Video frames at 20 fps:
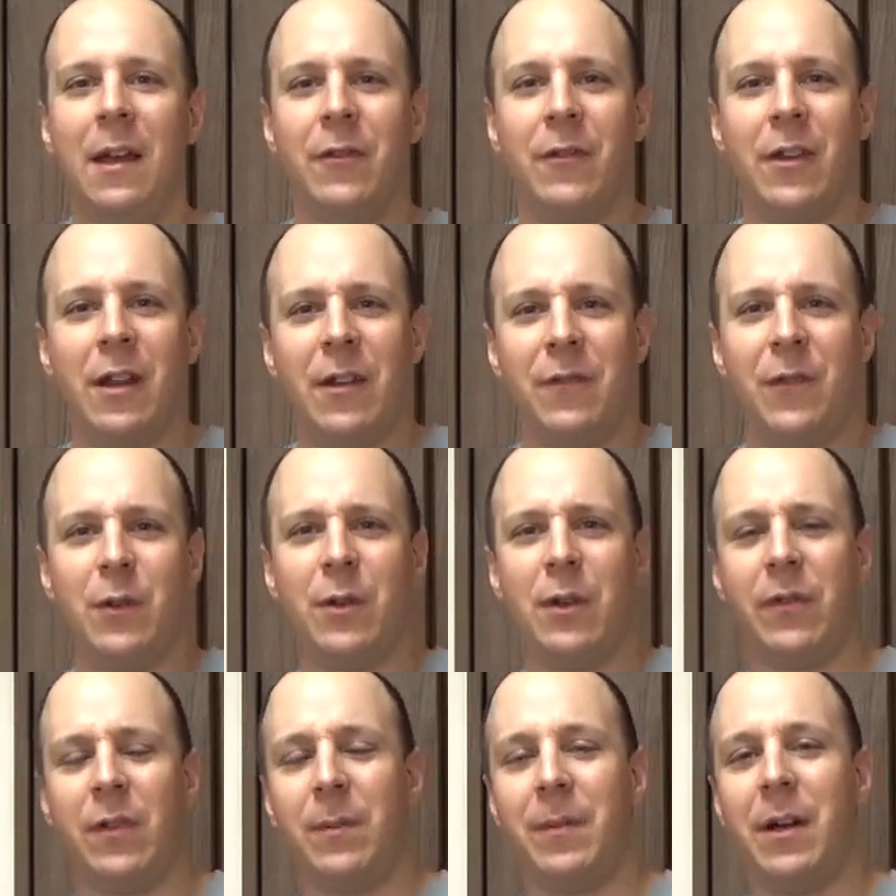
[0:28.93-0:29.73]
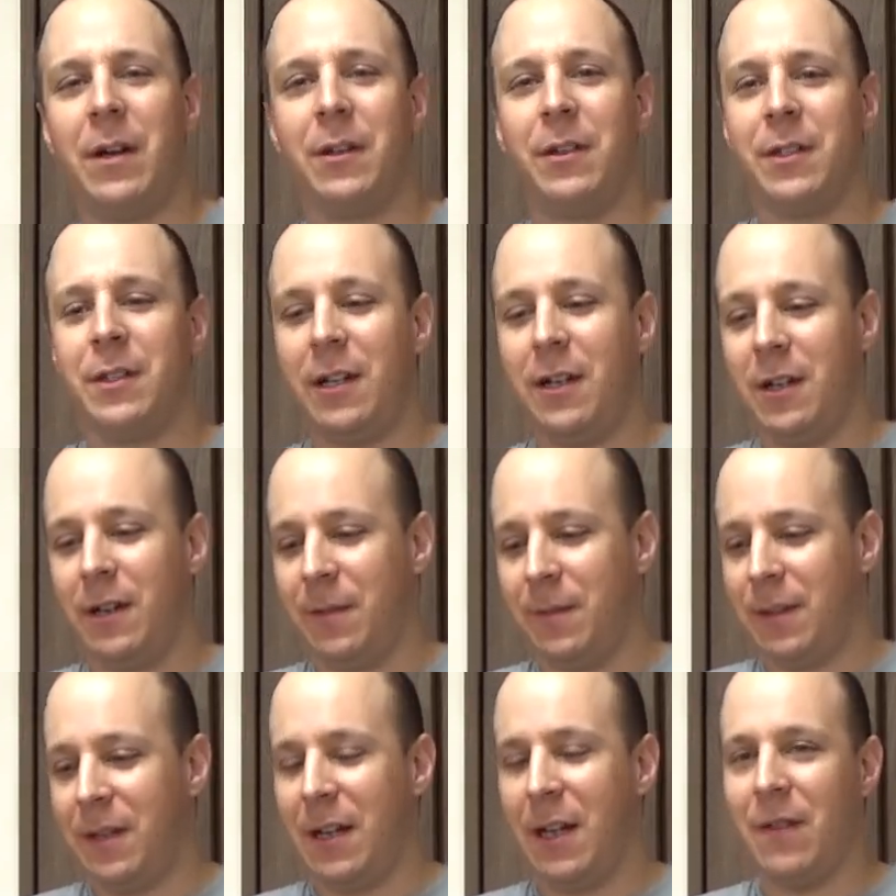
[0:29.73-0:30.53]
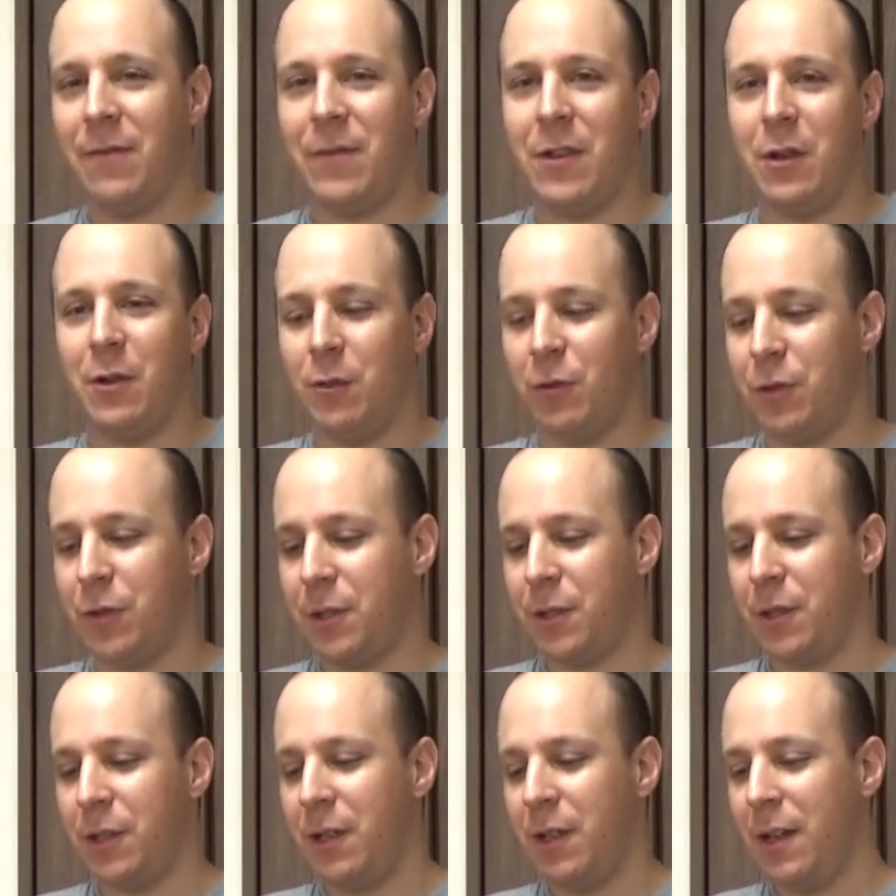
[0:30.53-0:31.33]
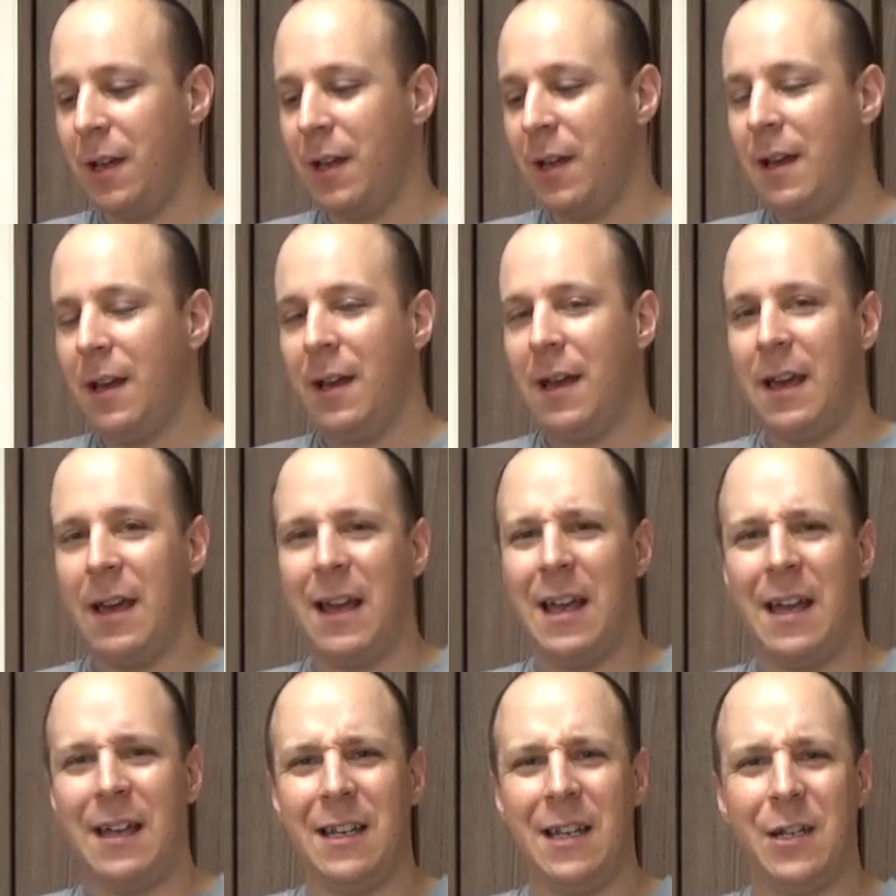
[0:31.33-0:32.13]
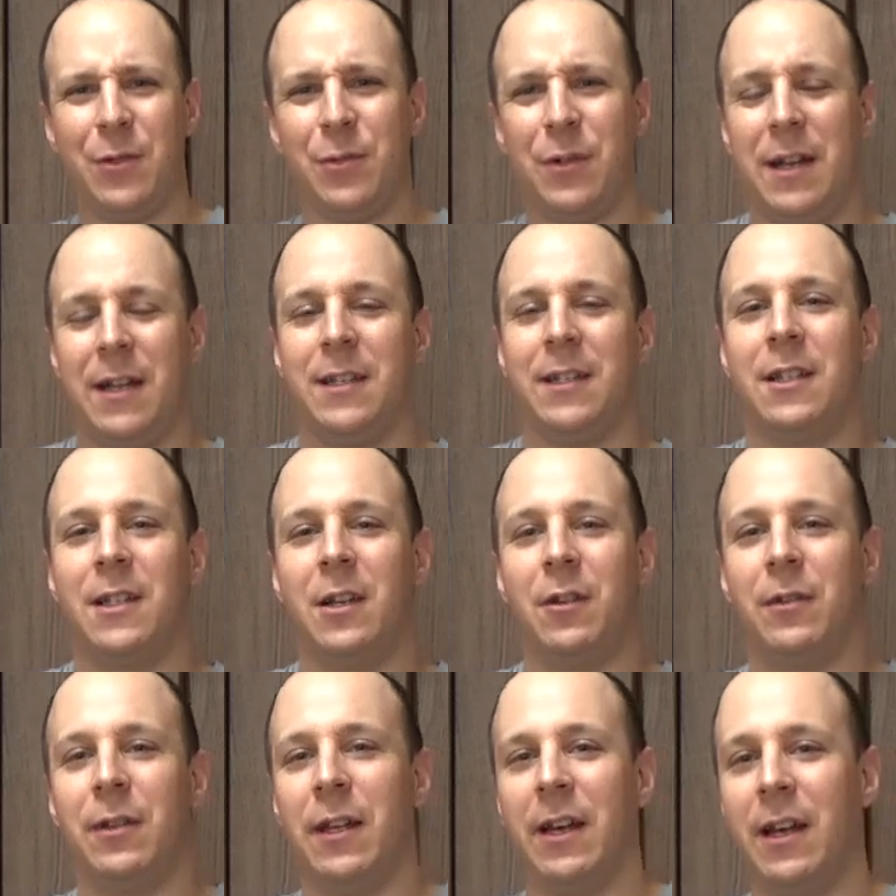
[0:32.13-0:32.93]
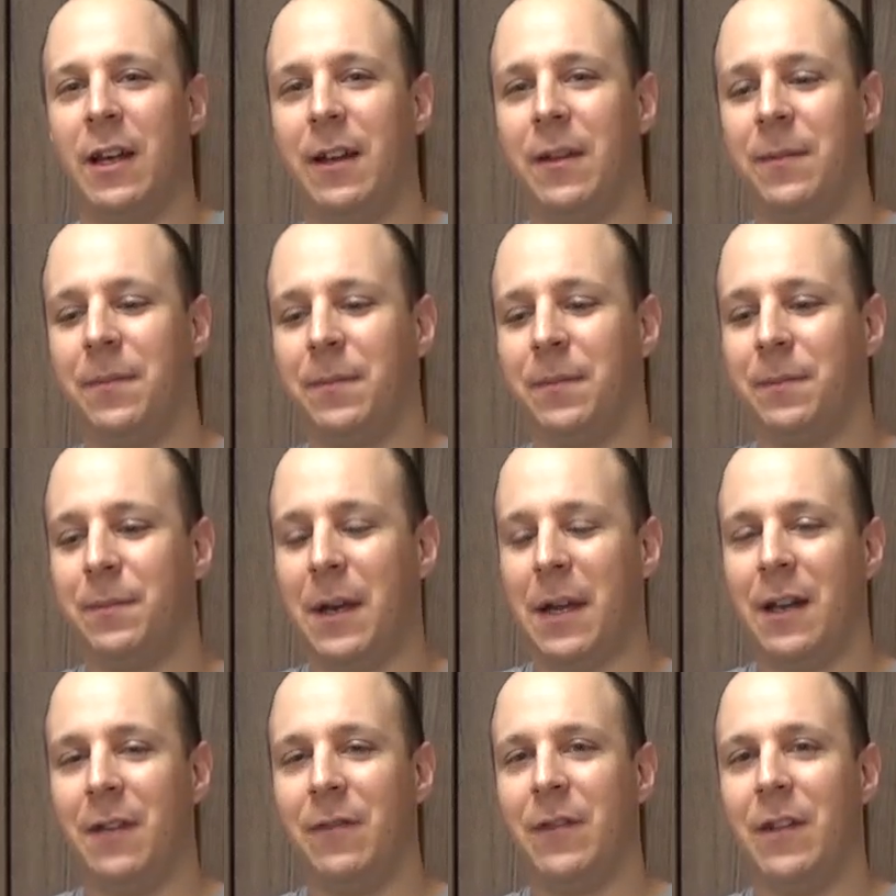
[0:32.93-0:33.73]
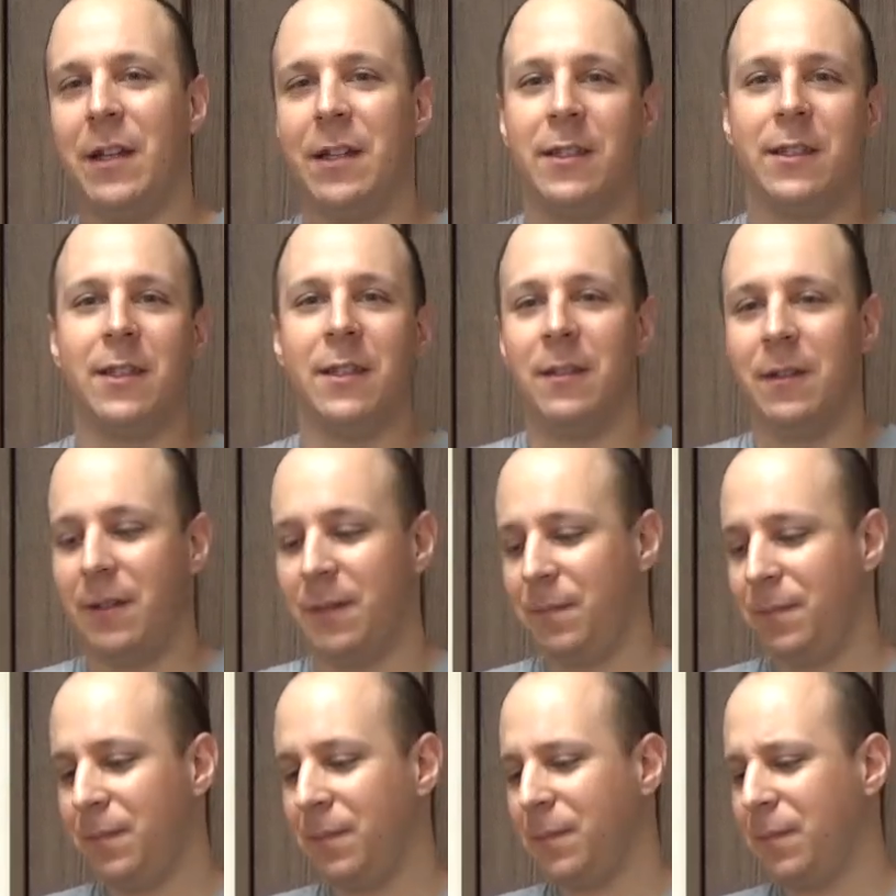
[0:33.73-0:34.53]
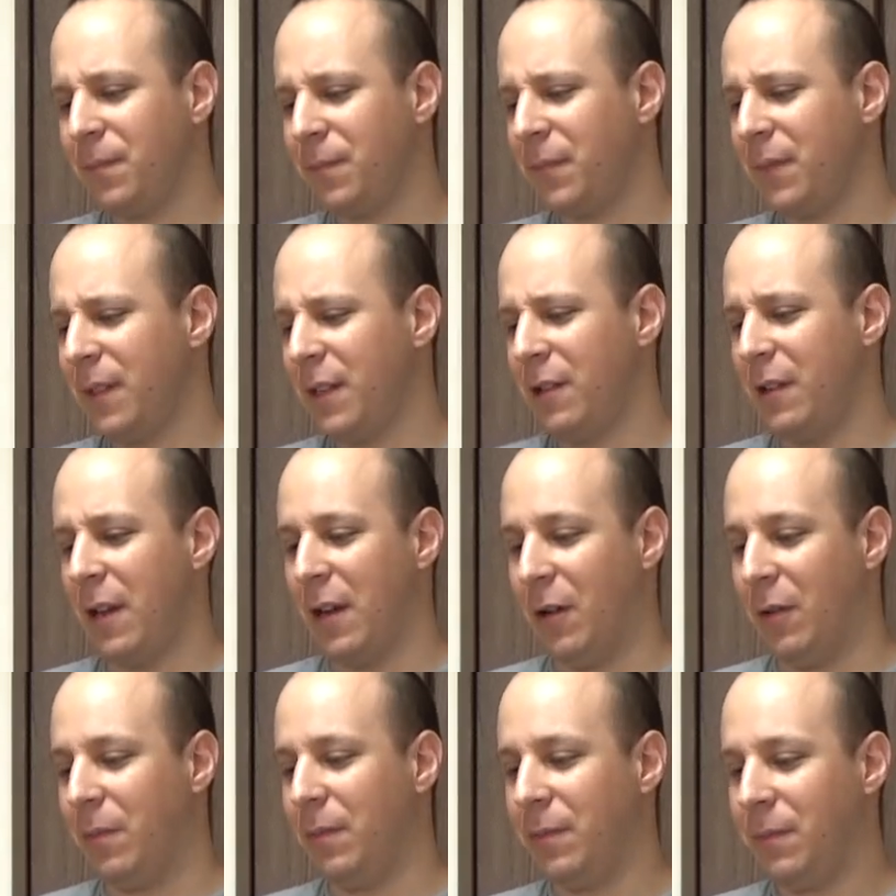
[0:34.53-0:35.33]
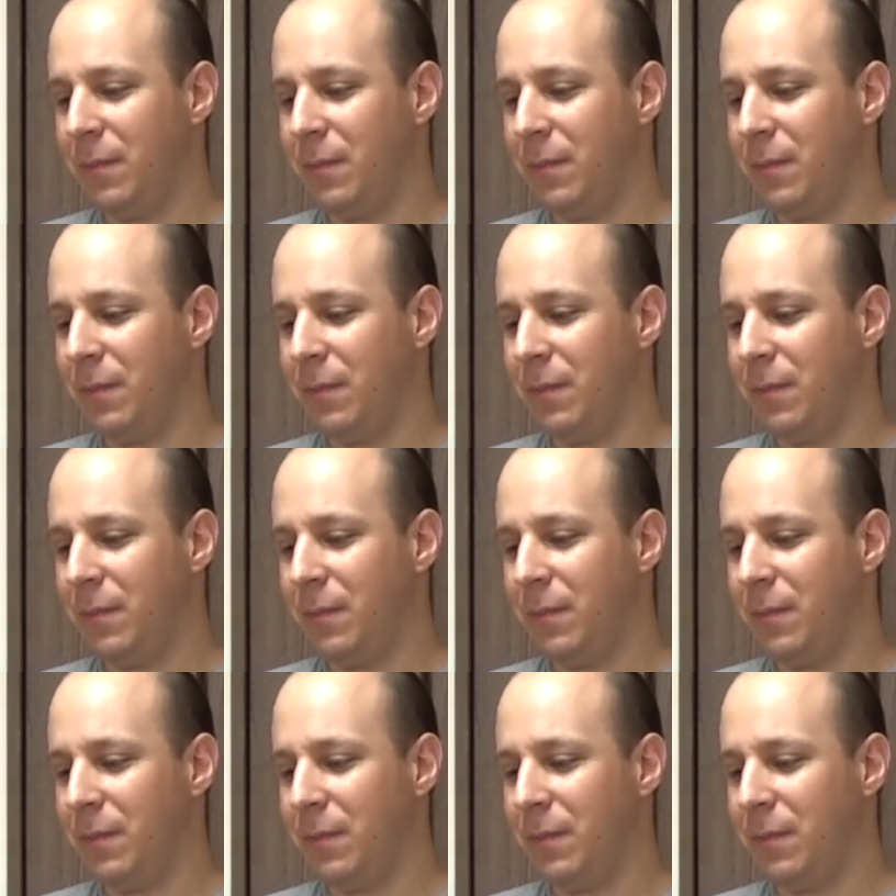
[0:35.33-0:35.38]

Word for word: We've got a few different models here that I've used, and each one has its own benefits and, you know,